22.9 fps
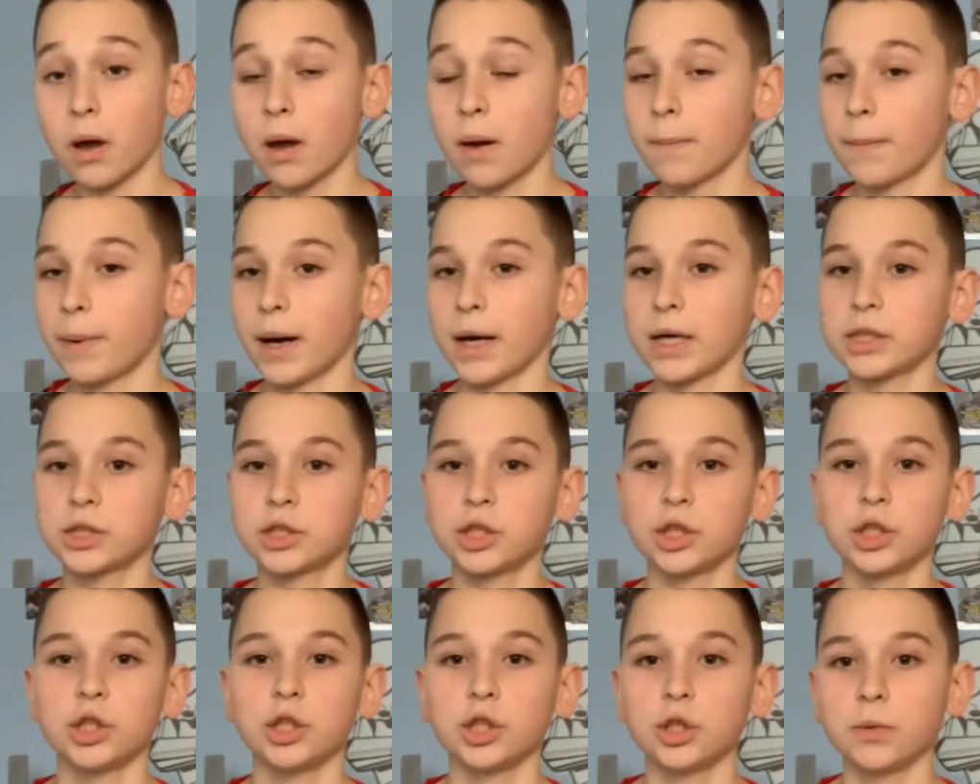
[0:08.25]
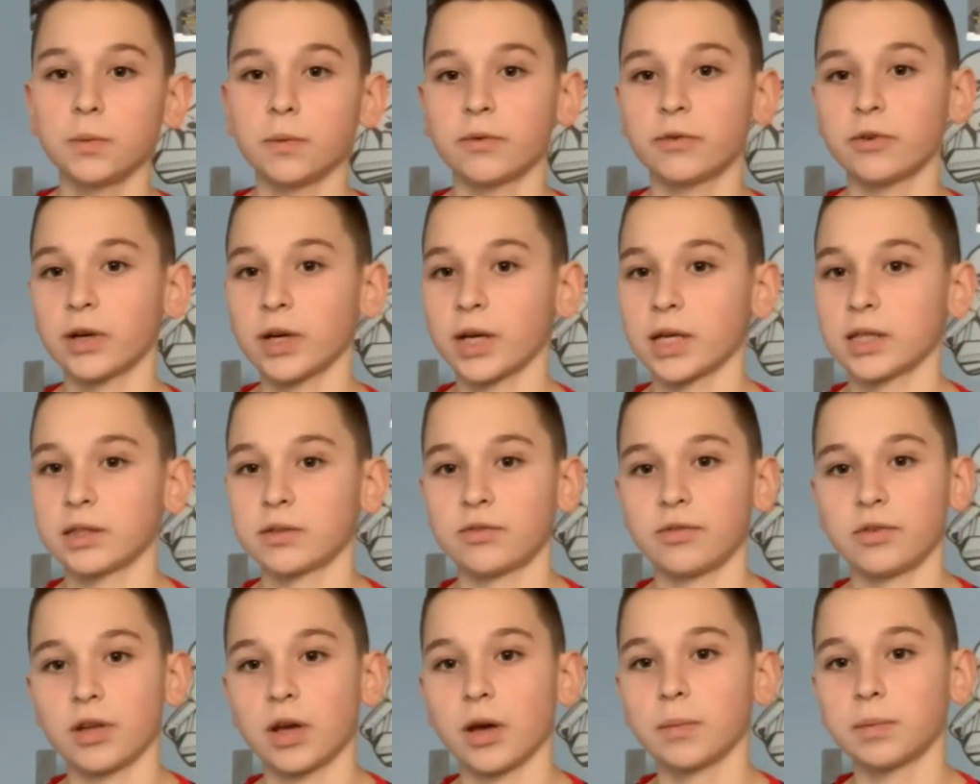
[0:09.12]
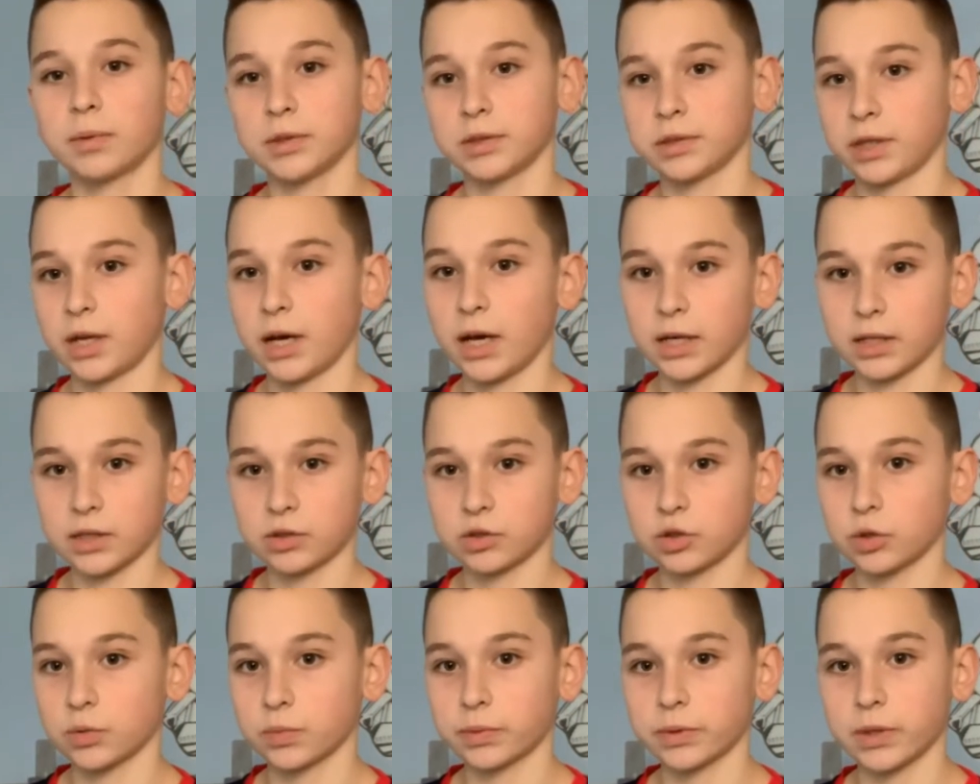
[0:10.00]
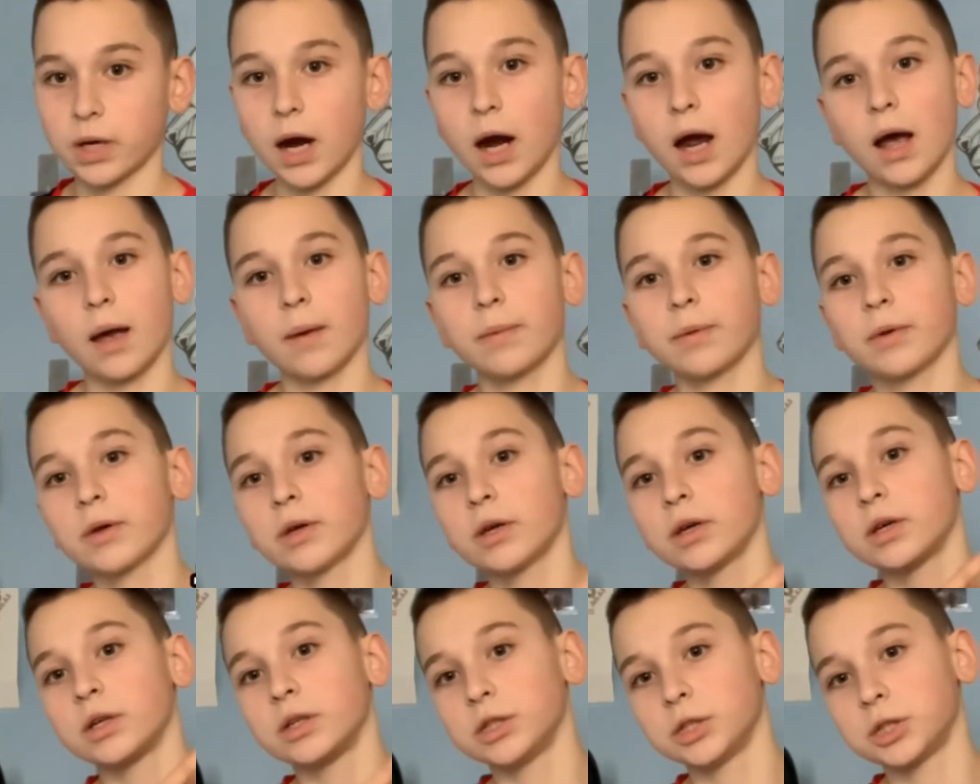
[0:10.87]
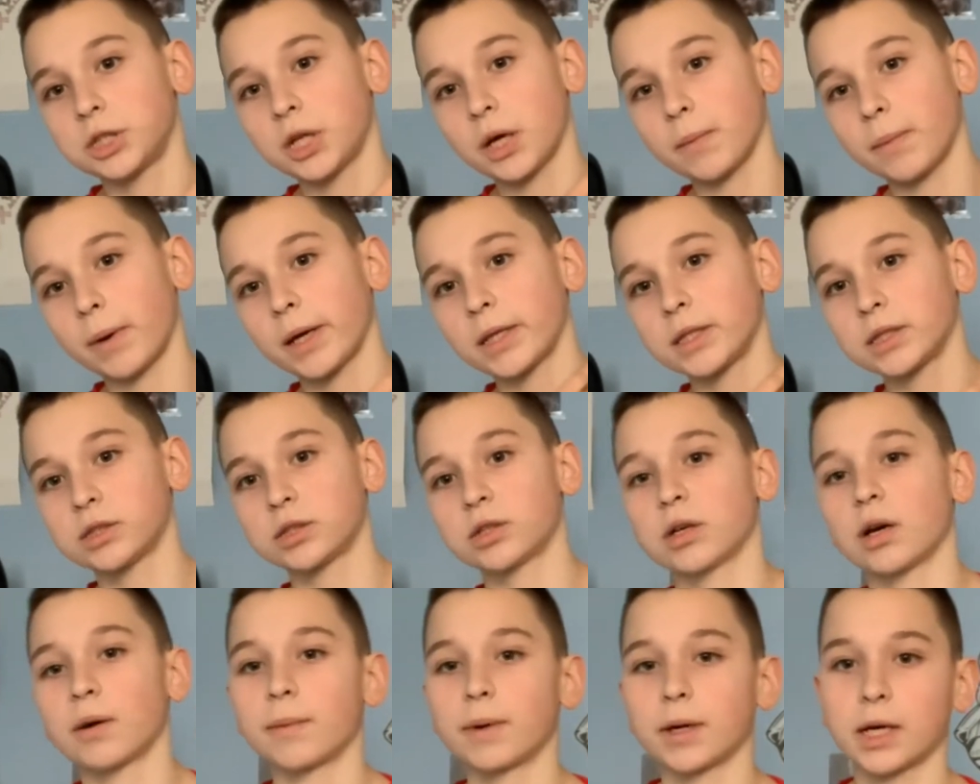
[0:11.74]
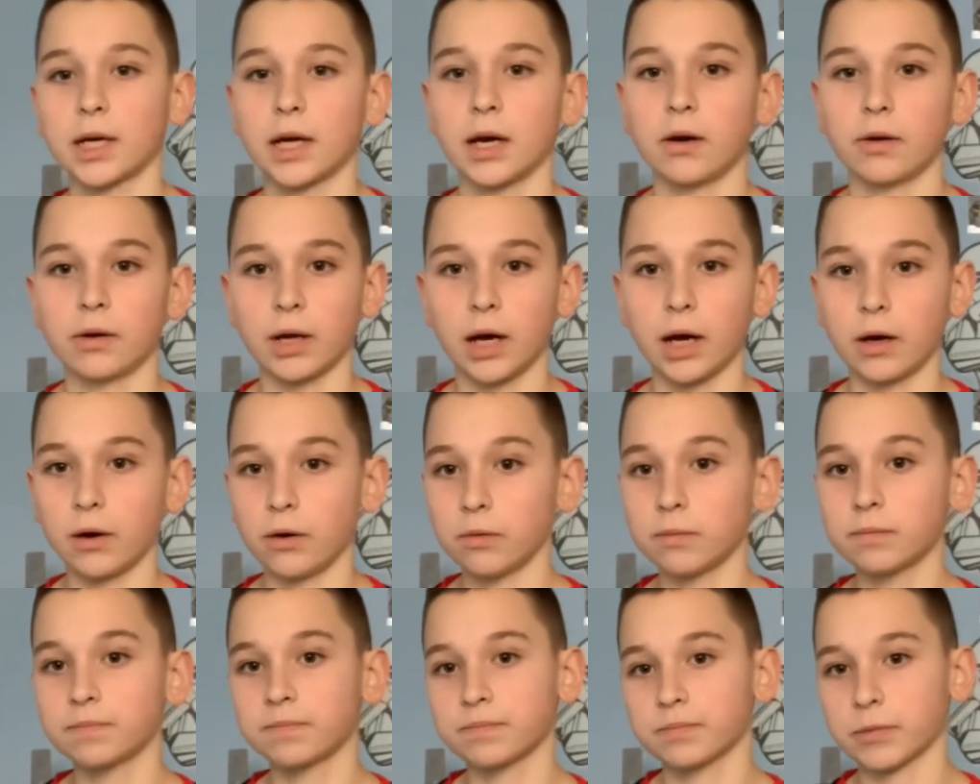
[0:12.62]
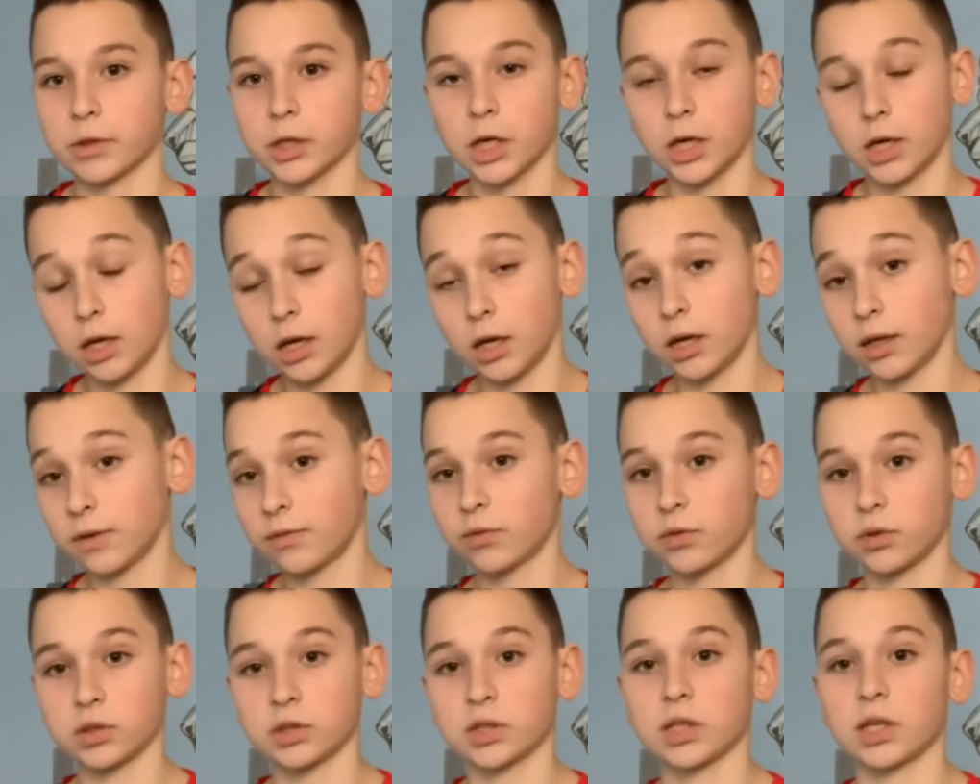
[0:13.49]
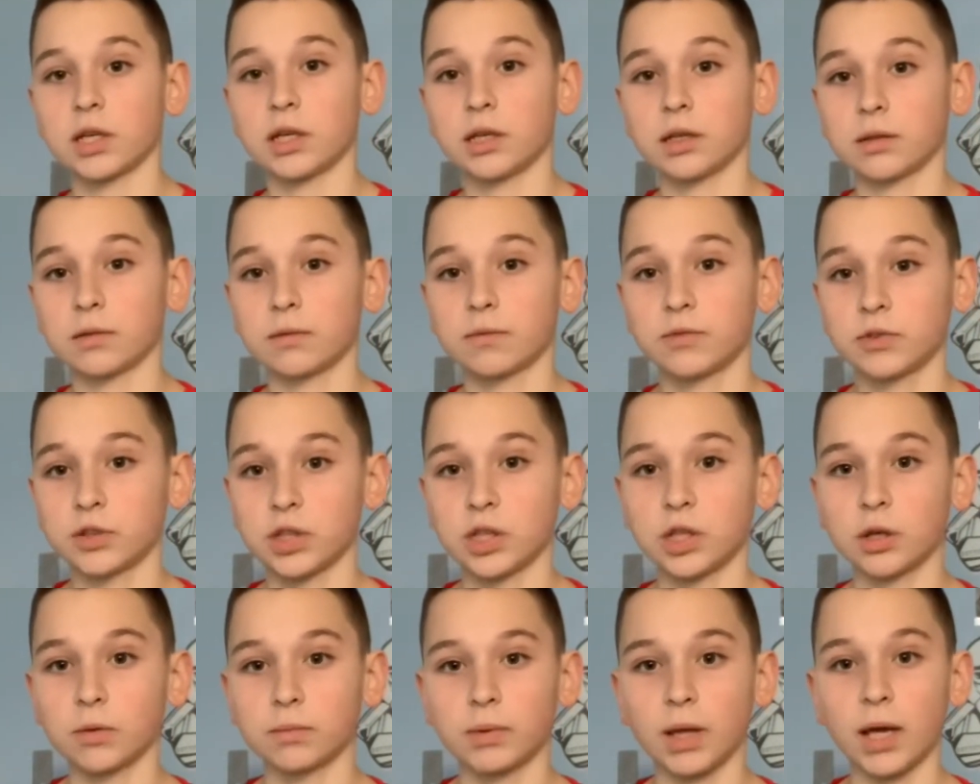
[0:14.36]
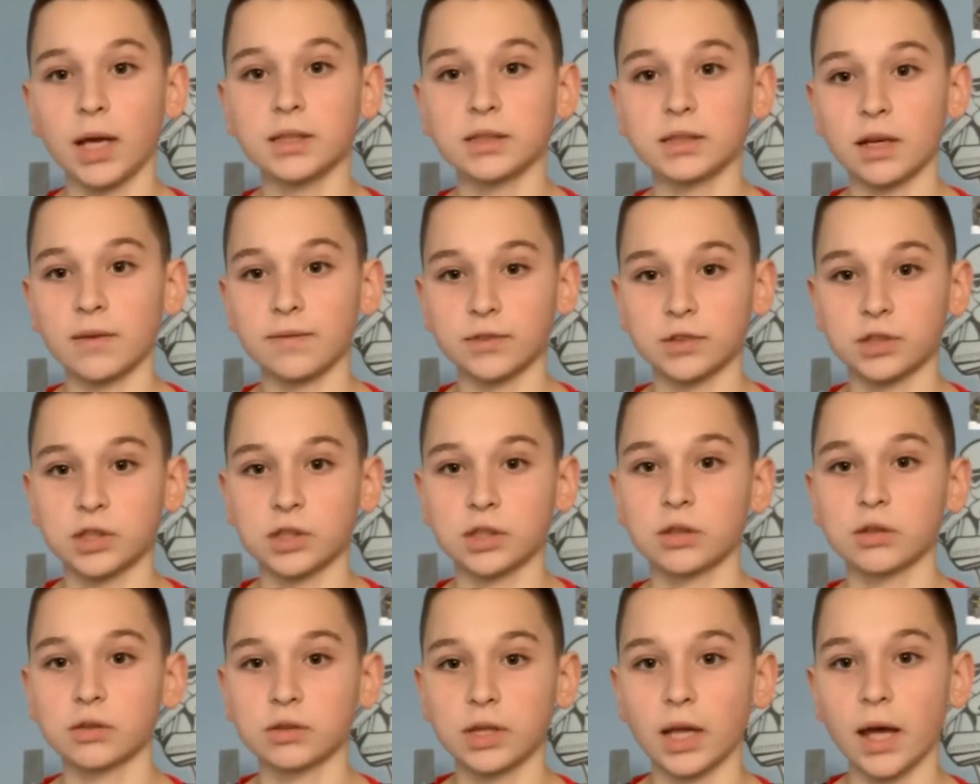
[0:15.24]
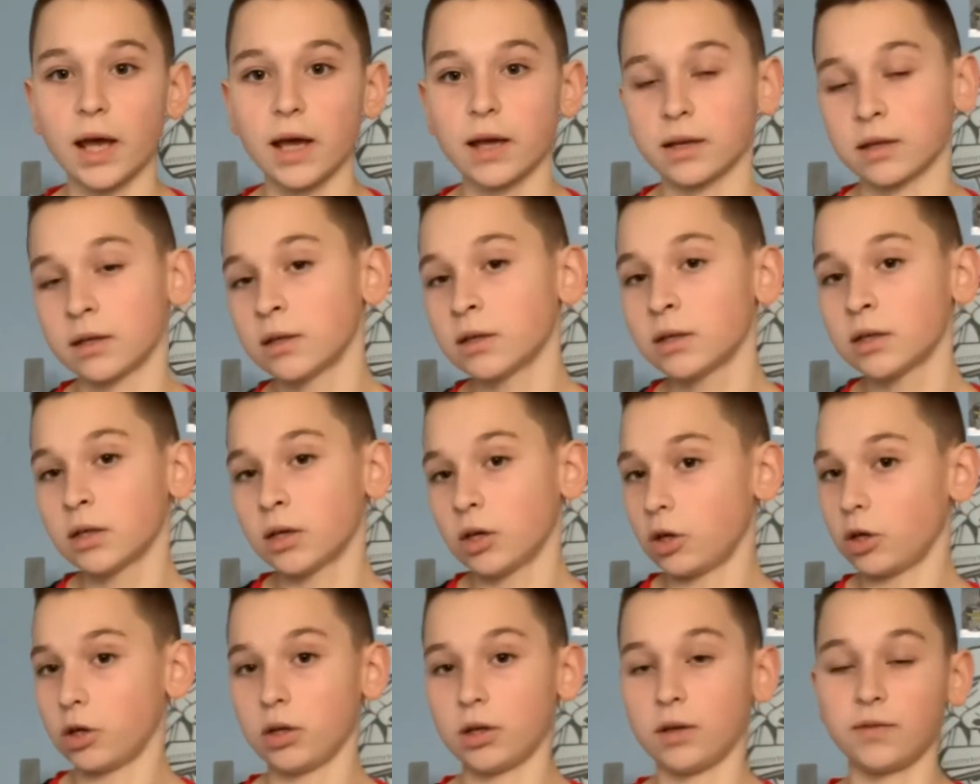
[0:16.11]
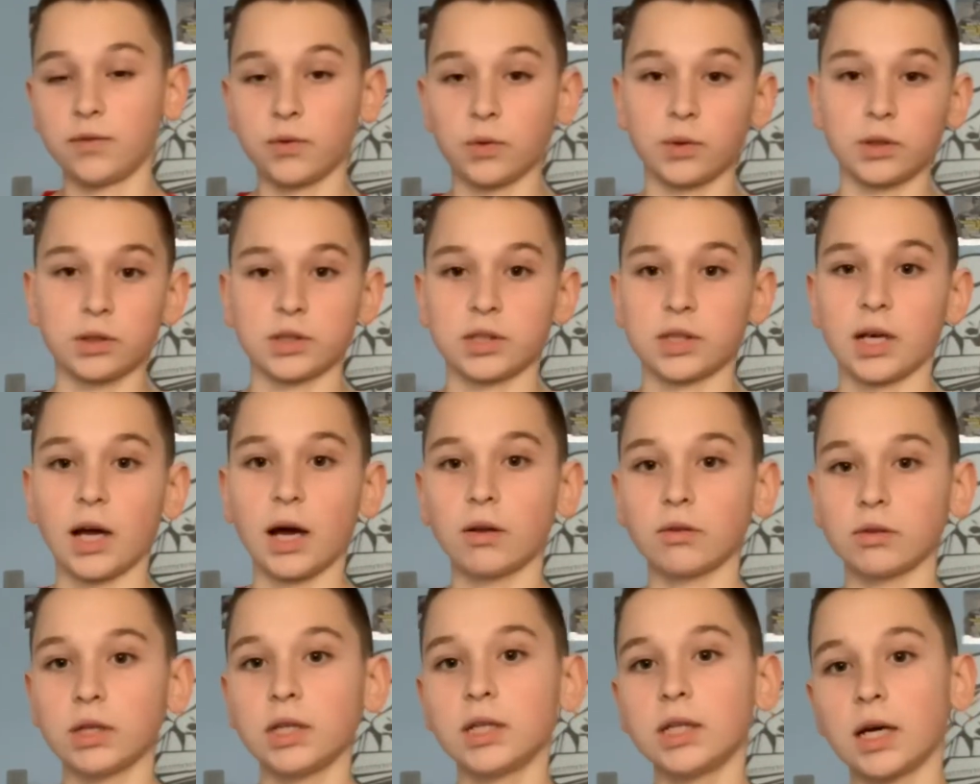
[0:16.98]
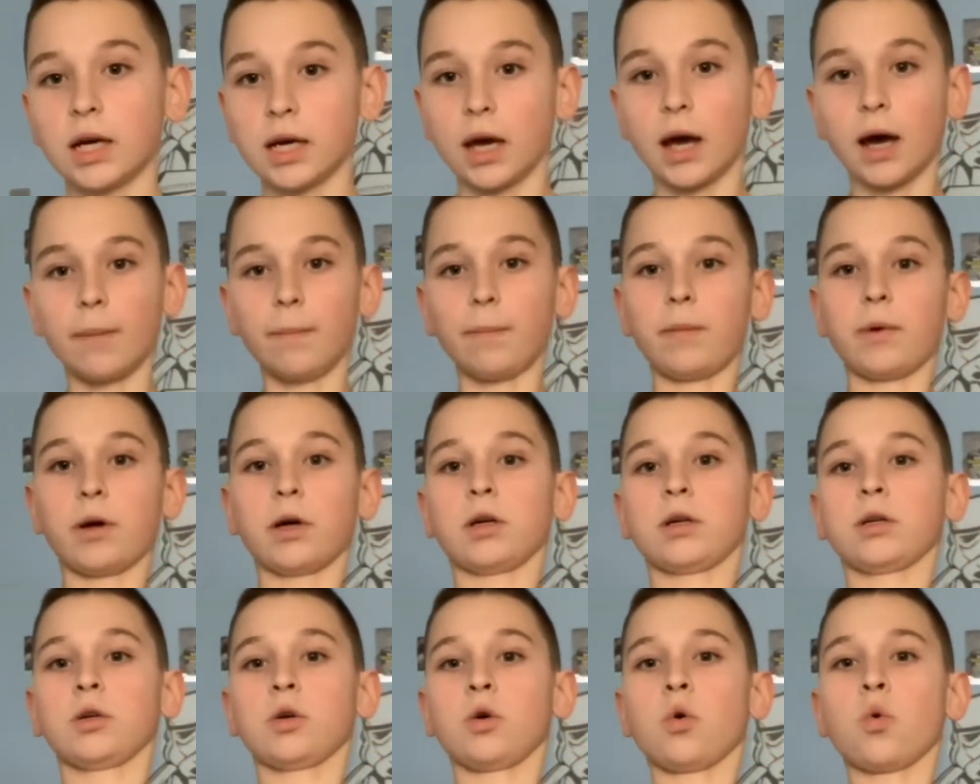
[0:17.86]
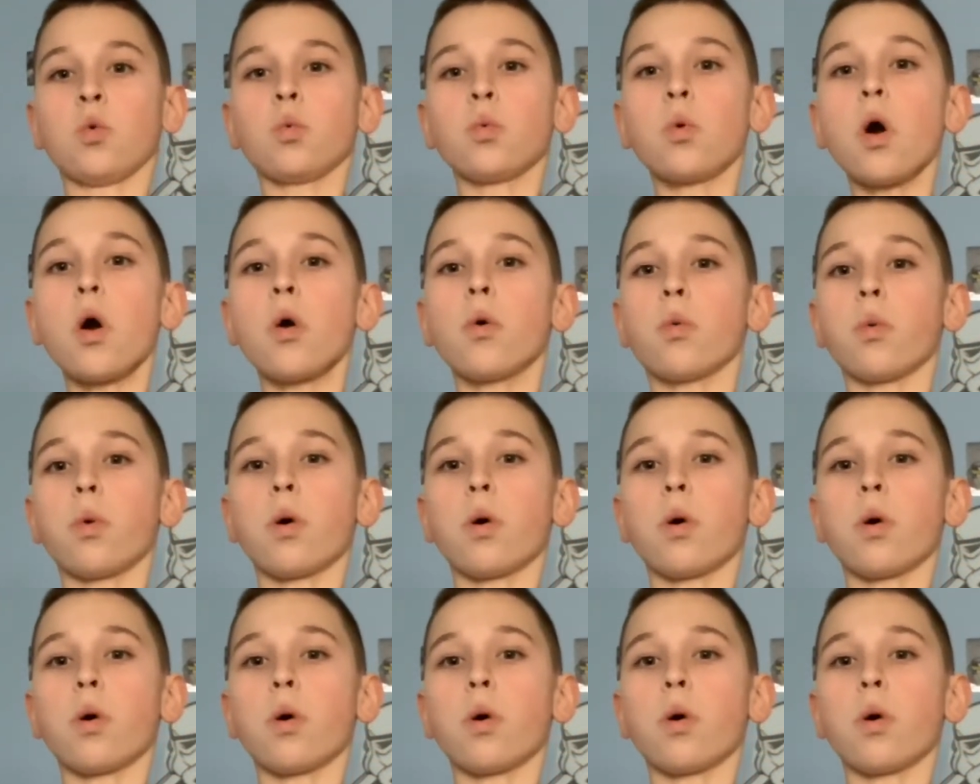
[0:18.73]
But as usual, before I get into the video, please like and subscribe and check my Instagram account out if you want to see physique updates every single day and if you want to see how lean I am. Woo!